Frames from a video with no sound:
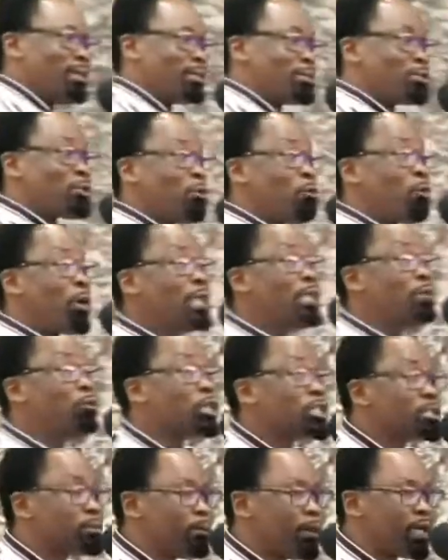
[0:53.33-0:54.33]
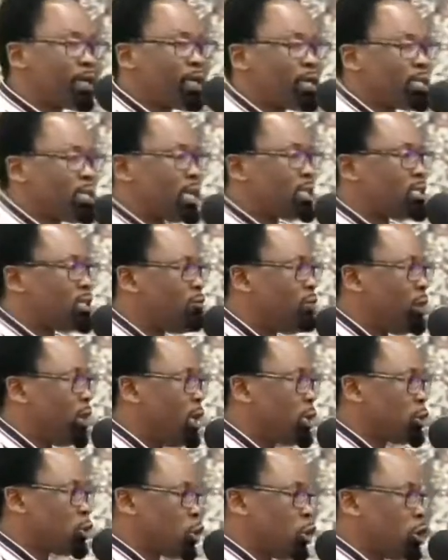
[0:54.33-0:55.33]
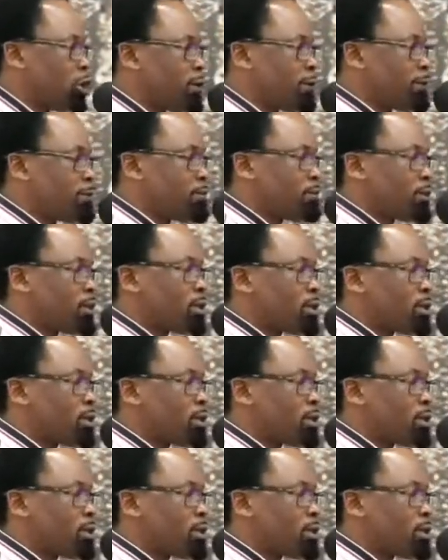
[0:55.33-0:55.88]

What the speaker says: So when he was speaking that revelation,